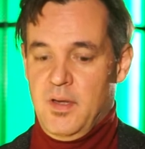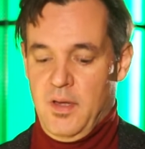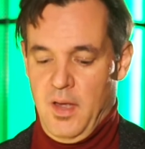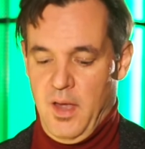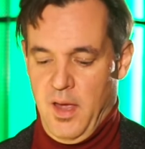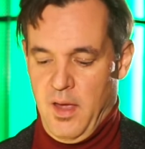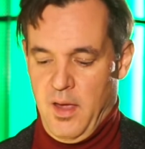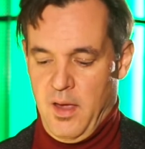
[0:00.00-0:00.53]

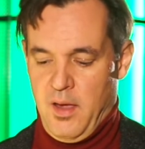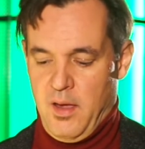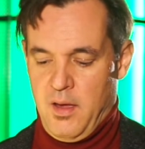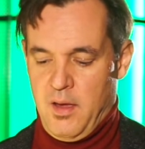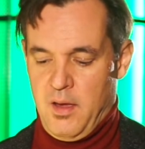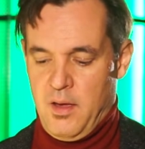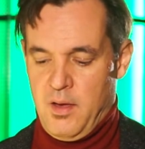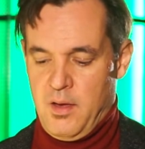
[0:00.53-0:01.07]

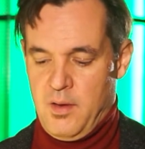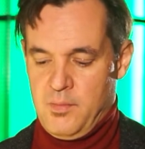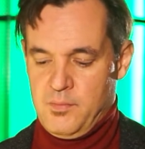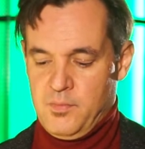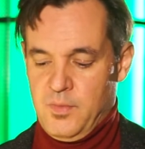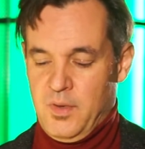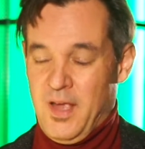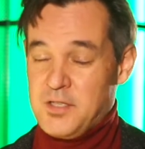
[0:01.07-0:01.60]
uh,
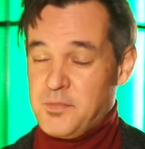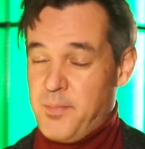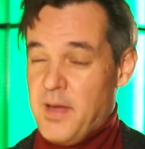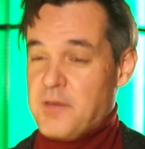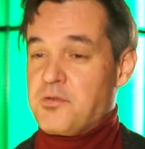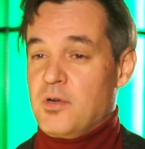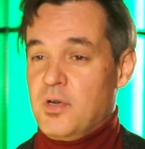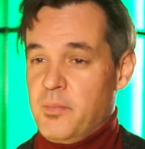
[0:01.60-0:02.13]

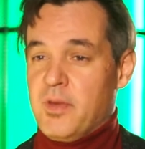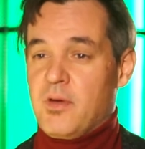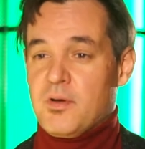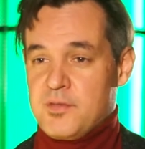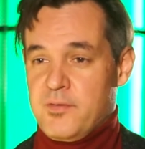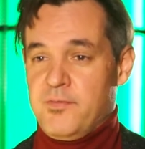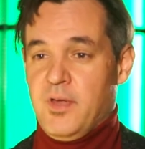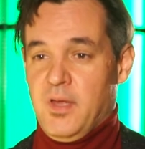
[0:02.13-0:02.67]
especially
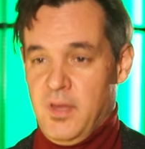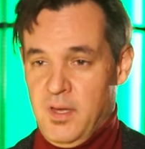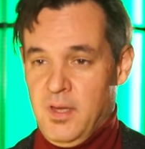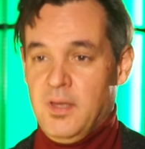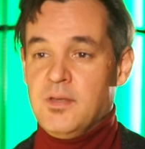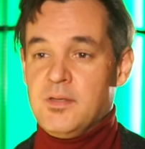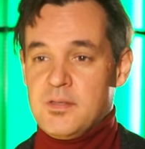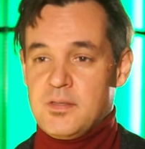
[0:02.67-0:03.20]
because of the
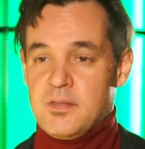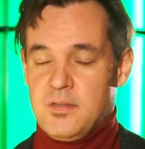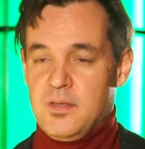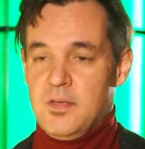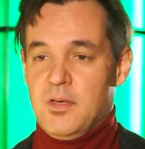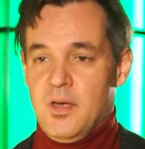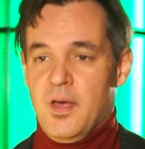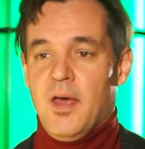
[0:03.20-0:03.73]
heat
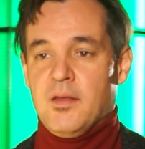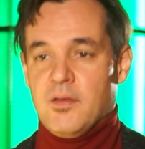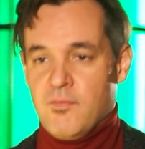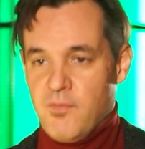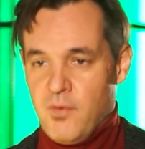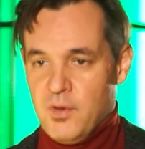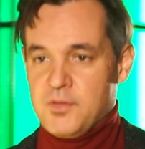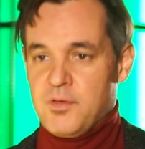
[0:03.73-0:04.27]
and the
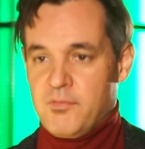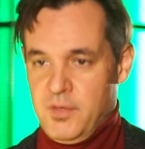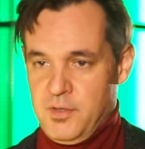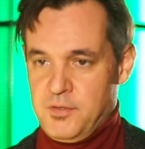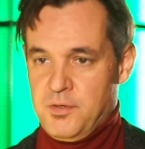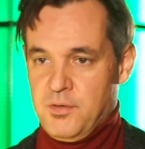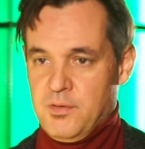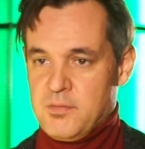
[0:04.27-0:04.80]
water
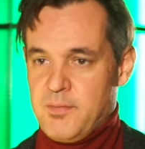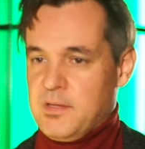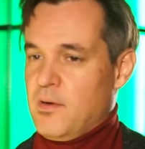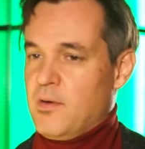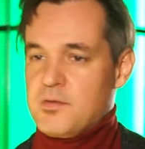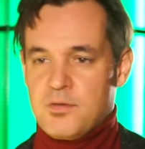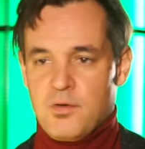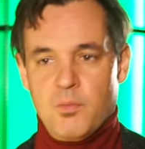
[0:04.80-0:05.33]
issues, but
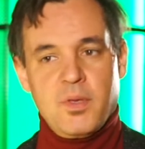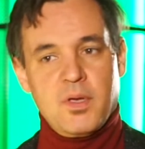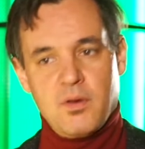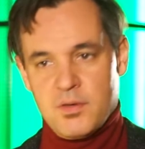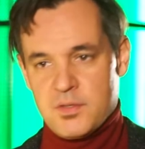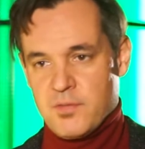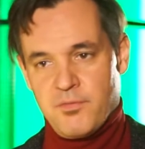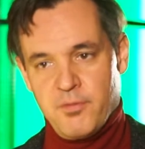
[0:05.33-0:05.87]
also
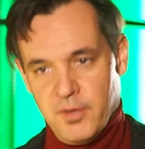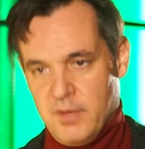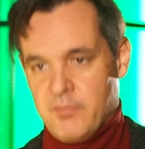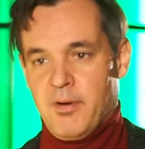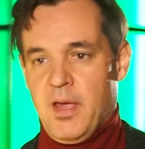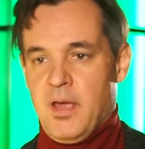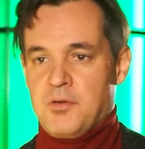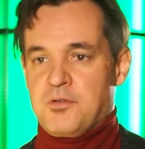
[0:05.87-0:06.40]
because of
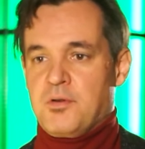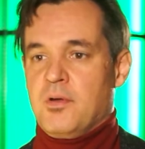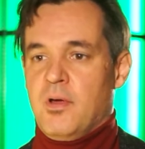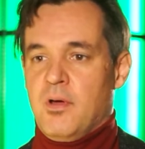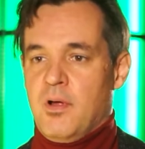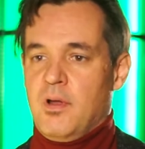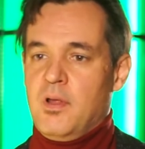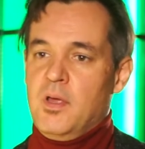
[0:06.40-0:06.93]

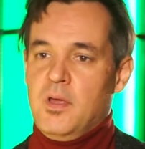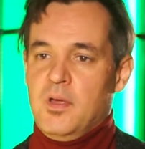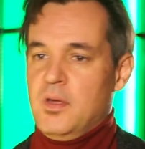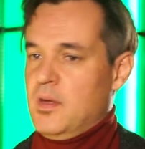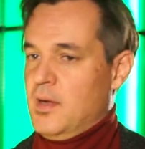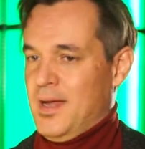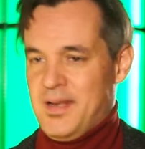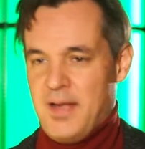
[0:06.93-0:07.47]
recreational
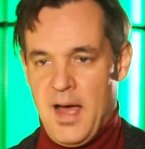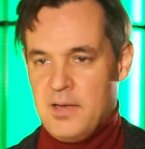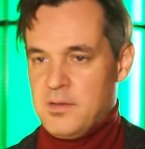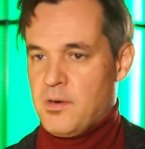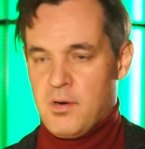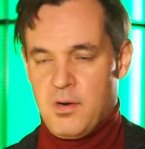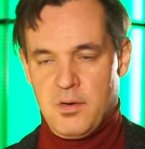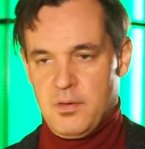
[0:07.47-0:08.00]
and
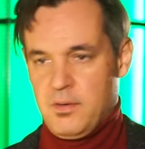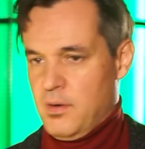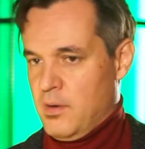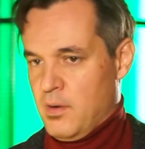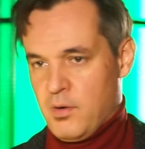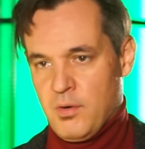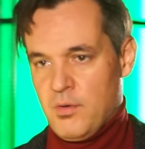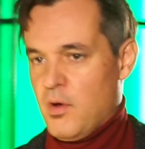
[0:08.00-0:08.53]
other
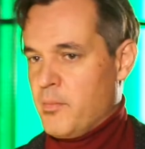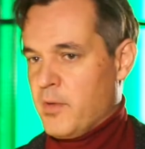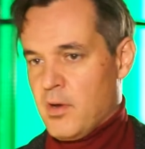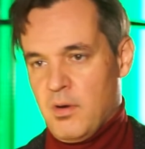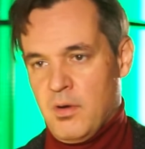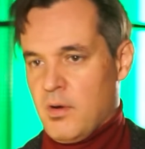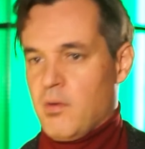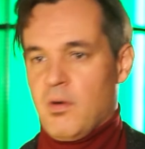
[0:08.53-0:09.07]

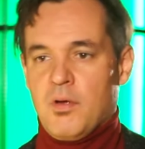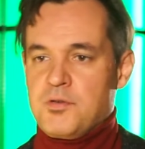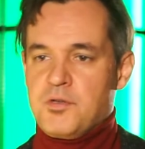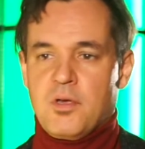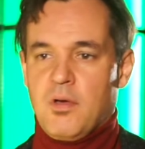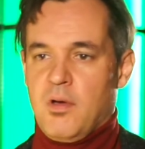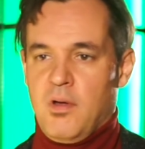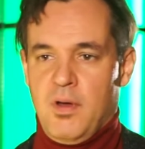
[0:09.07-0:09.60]
economical,
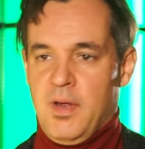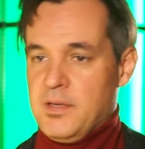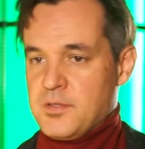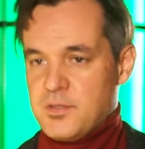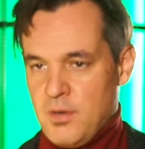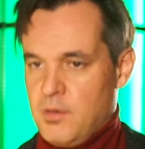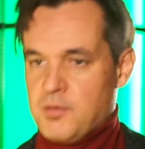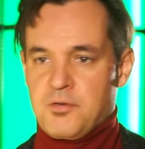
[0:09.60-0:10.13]
ecological and
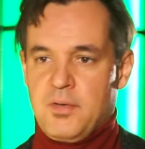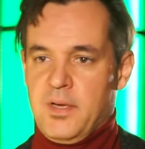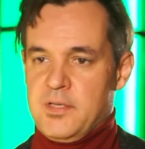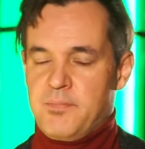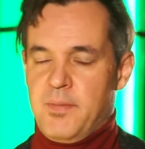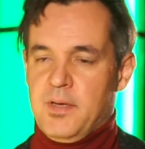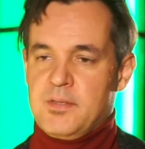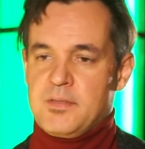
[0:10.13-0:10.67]
social
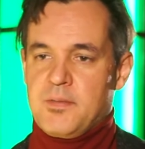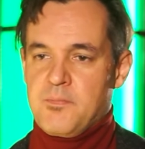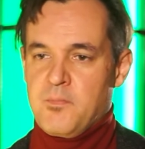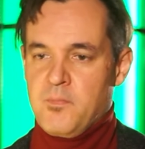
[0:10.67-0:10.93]
aspects.